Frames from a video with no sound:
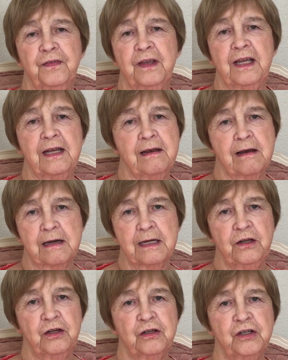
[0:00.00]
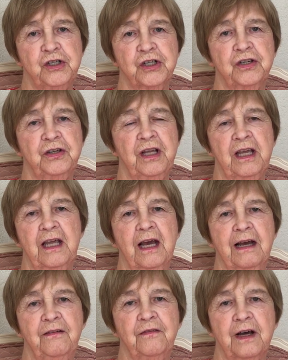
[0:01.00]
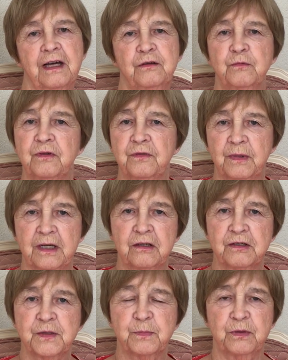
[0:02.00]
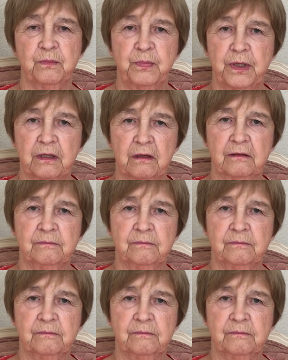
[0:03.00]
the nine-year journey I've had with my husband Bill.